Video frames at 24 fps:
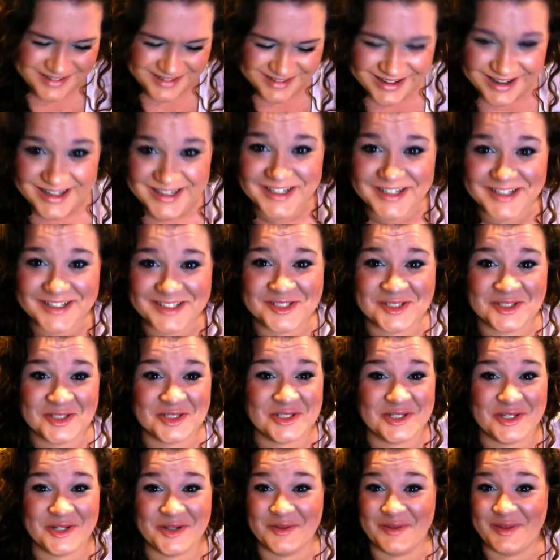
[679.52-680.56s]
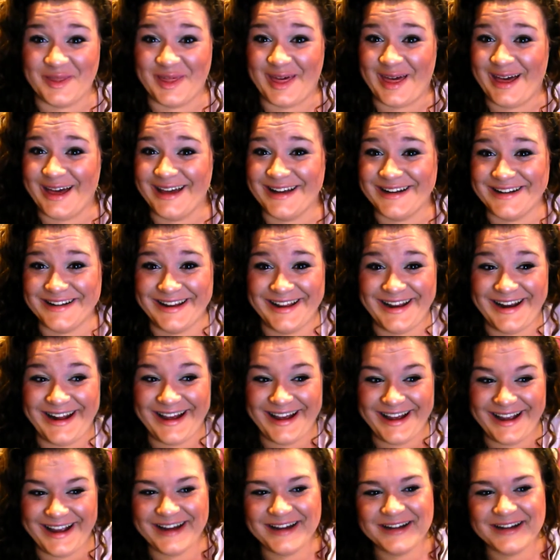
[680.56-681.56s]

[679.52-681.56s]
I didn't just do that, did I?